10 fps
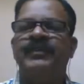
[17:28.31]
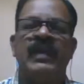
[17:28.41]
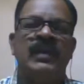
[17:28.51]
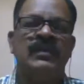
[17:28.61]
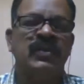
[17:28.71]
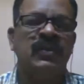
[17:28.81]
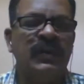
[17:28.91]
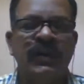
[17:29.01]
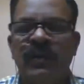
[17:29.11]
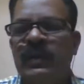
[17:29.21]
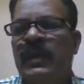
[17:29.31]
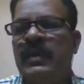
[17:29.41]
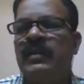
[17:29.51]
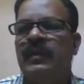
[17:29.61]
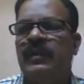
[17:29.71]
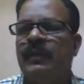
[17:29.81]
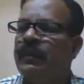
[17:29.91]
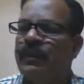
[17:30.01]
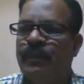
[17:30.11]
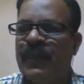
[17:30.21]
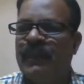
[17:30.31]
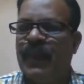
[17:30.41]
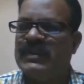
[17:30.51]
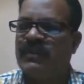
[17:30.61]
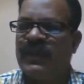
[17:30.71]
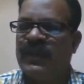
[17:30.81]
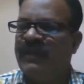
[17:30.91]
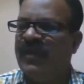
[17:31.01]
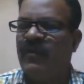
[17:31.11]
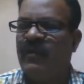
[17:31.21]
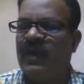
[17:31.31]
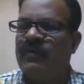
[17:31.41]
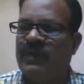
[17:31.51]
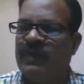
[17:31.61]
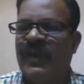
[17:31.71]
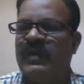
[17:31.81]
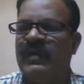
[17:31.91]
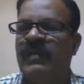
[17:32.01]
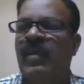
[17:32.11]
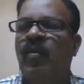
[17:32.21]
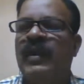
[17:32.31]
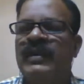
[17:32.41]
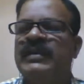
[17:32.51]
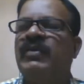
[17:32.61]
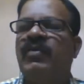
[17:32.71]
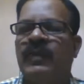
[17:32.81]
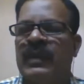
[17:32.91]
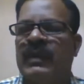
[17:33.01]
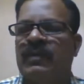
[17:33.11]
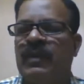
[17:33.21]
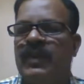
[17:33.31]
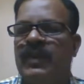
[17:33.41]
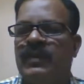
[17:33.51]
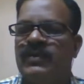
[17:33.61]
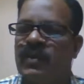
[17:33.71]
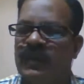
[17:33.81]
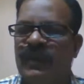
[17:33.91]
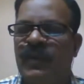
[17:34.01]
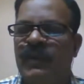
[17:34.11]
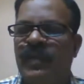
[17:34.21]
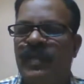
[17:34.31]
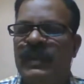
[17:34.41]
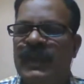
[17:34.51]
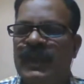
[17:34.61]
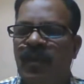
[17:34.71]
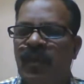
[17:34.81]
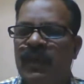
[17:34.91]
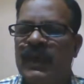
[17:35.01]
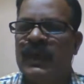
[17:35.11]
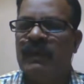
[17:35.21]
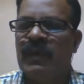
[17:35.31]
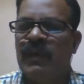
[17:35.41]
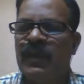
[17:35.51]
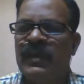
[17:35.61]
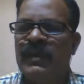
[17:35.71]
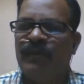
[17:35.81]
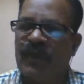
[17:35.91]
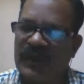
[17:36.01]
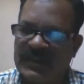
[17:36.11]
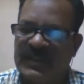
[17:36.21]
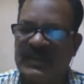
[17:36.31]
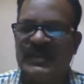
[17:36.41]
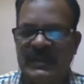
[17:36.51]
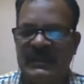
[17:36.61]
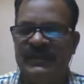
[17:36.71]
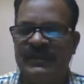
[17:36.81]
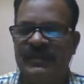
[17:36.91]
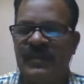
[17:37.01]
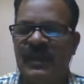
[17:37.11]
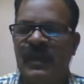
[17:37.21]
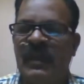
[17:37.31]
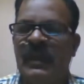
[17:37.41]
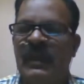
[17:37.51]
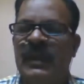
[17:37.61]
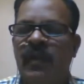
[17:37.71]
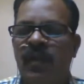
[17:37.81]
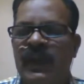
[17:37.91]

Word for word: So you know that we first we define we have to define what is economic development. So remember, economic development is a process. Economic